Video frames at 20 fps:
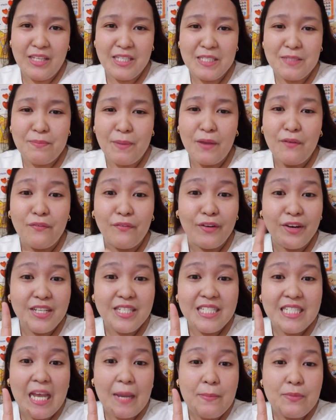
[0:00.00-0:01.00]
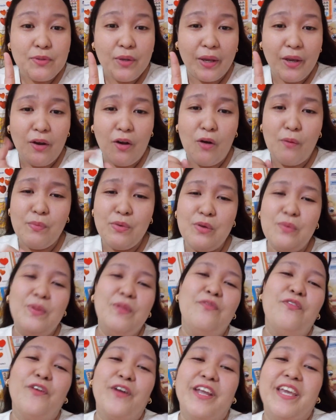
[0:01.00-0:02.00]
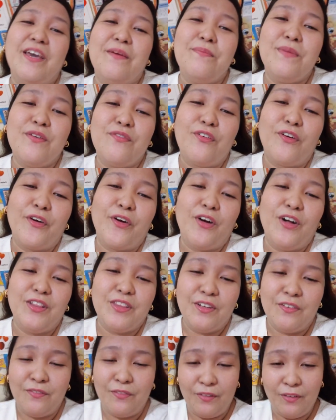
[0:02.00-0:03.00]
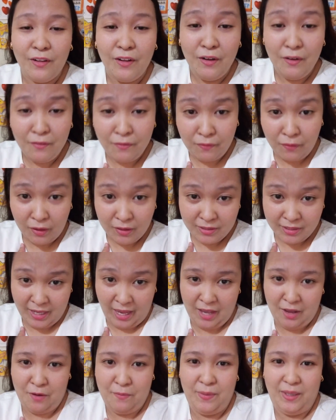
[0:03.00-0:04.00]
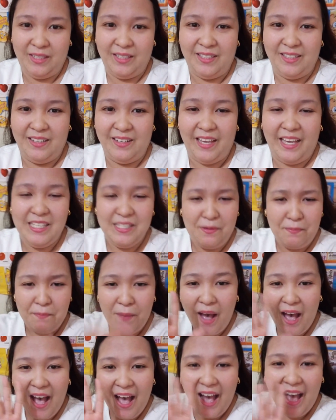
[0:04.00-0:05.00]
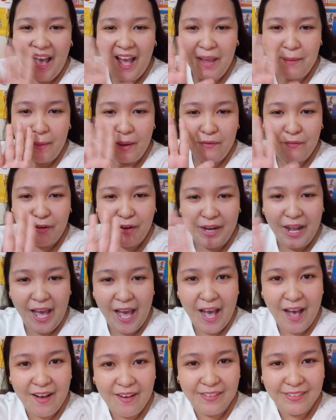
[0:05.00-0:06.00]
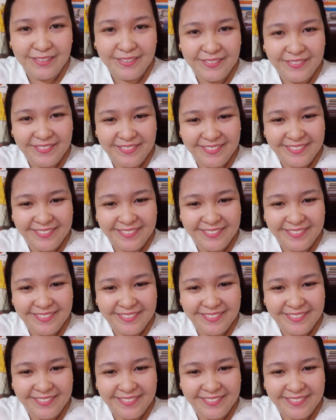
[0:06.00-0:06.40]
This is my first time, so I hope you will forgive me for all the faults I committed. Okay, so bye for now.